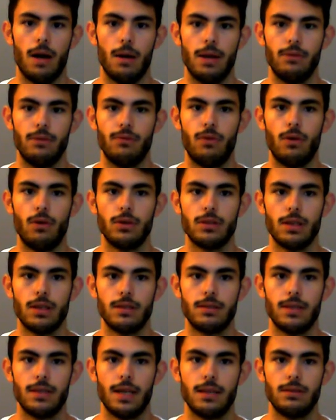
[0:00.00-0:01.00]
first I
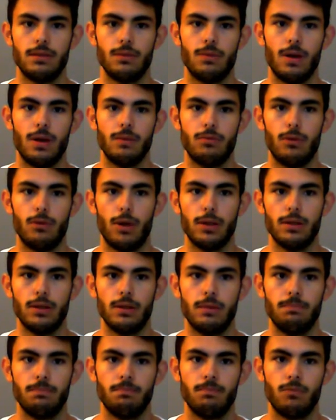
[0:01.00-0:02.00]
said to my
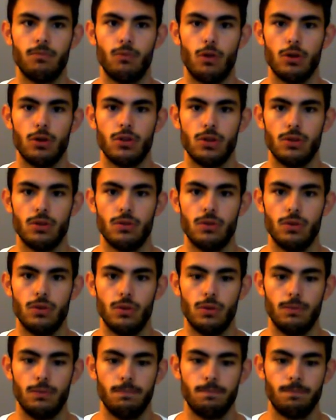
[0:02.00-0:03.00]
brother, watch it
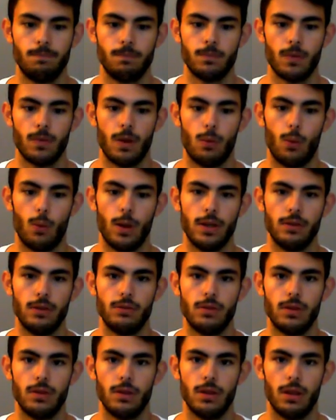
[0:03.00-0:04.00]
too when
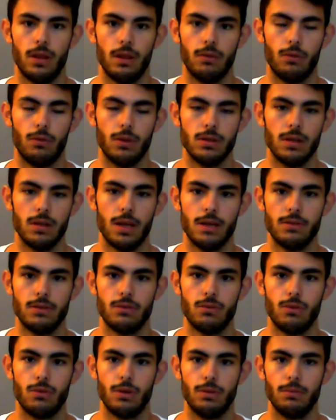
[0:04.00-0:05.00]
it was live
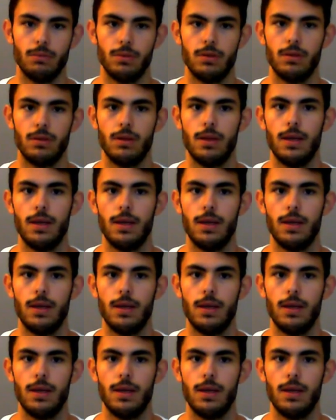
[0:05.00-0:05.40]
streamed,